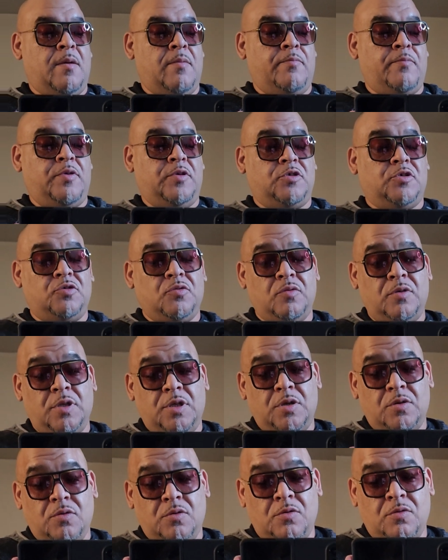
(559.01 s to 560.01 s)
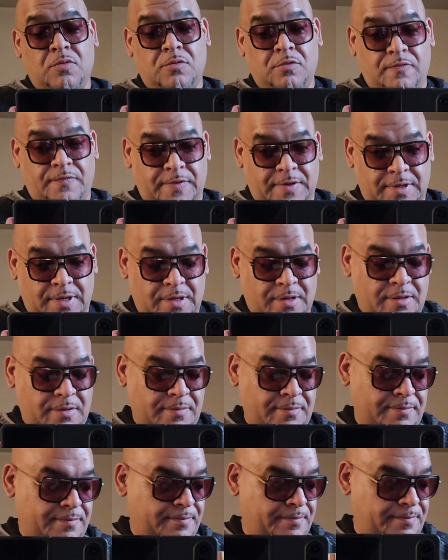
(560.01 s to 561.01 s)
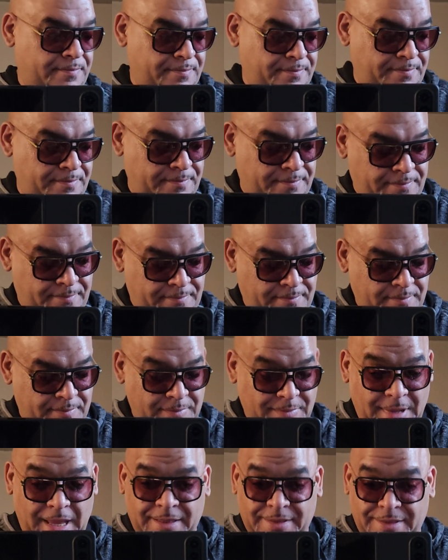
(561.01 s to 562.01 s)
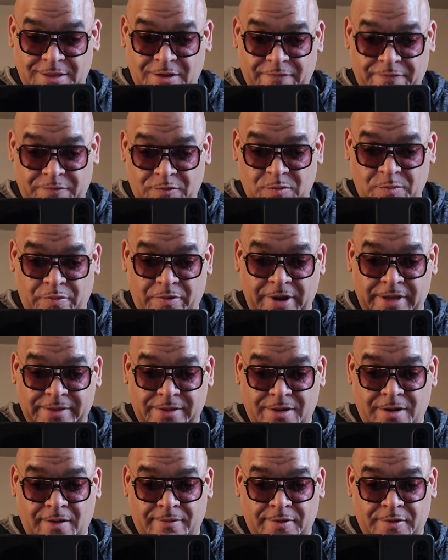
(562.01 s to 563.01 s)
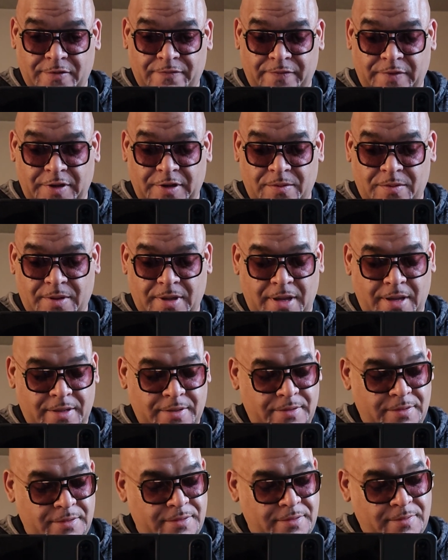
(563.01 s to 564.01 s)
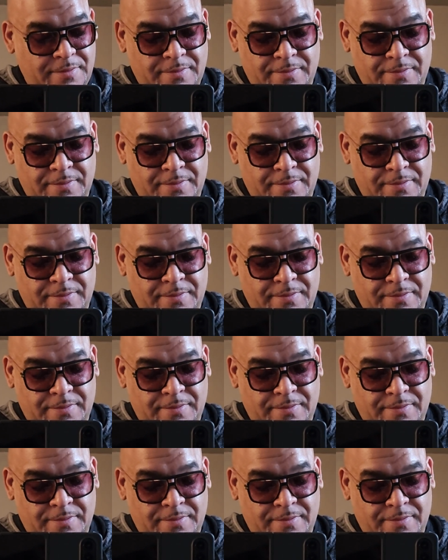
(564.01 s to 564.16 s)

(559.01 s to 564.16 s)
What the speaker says: Patchouli Oud Vanilla. I did a full breakdown of this video, guys.